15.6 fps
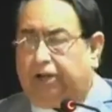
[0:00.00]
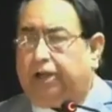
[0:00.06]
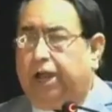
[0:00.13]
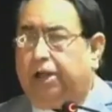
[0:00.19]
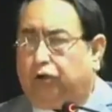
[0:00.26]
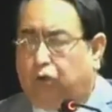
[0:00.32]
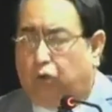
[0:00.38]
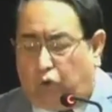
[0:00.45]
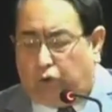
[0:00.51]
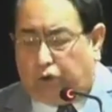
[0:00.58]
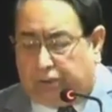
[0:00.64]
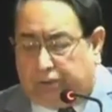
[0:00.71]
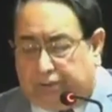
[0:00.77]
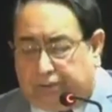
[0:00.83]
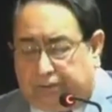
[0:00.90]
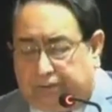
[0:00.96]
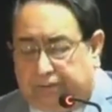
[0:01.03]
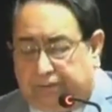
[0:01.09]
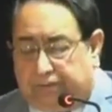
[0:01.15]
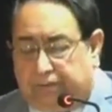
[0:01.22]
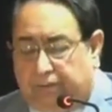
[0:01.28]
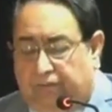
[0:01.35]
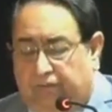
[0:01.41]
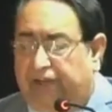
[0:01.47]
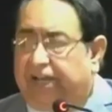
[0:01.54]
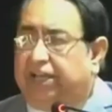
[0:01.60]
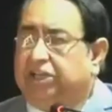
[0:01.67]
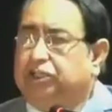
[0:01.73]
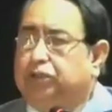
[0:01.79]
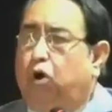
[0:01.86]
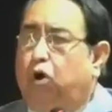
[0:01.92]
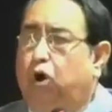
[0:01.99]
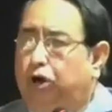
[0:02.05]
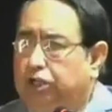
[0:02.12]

One can quote various